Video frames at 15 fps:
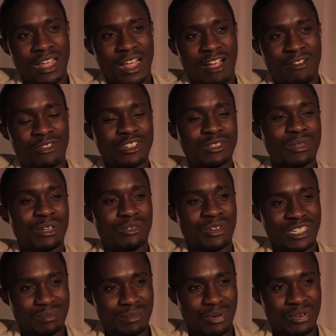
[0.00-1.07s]
I've always been
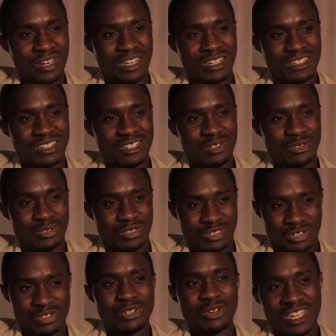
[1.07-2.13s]
responding to
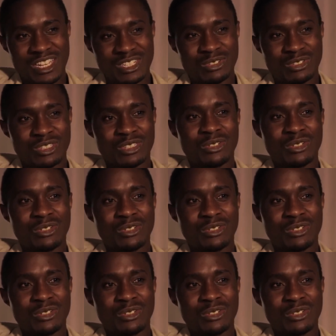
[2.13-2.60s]
social issues.